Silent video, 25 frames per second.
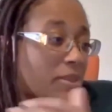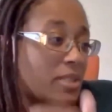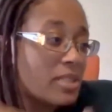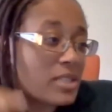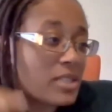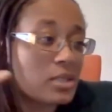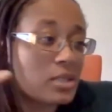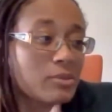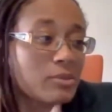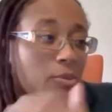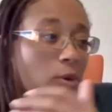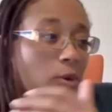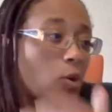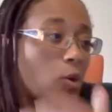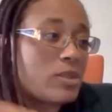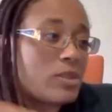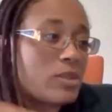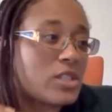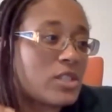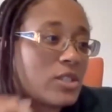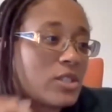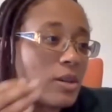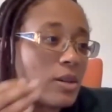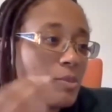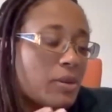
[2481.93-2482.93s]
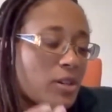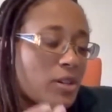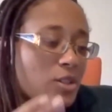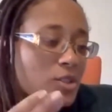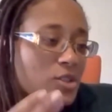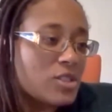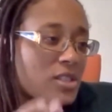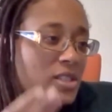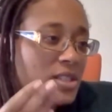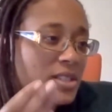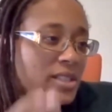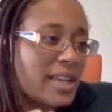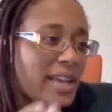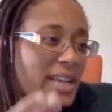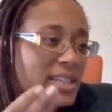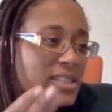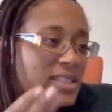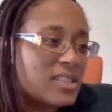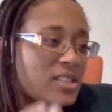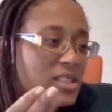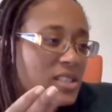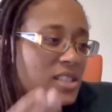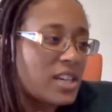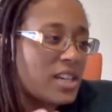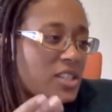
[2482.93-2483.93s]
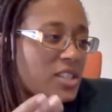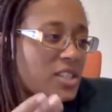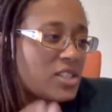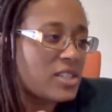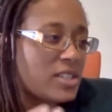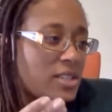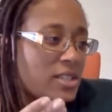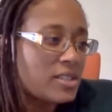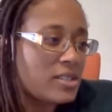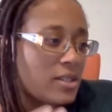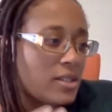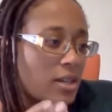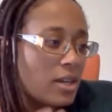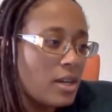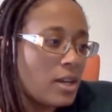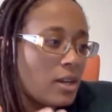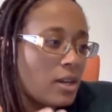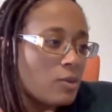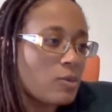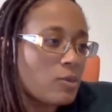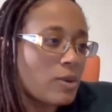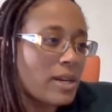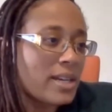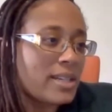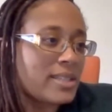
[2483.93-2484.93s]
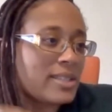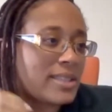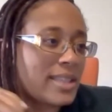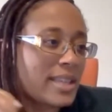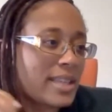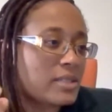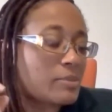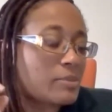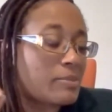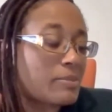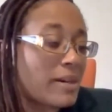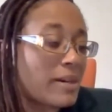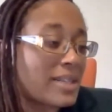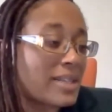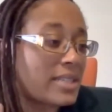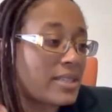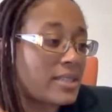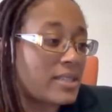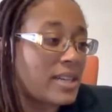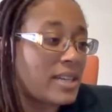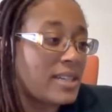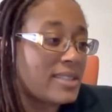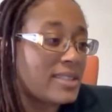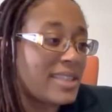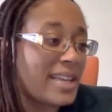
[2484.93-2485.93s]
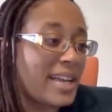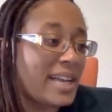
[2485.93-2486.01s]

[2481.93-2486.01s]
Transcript: because the moment a person has to touch it, right, that's money.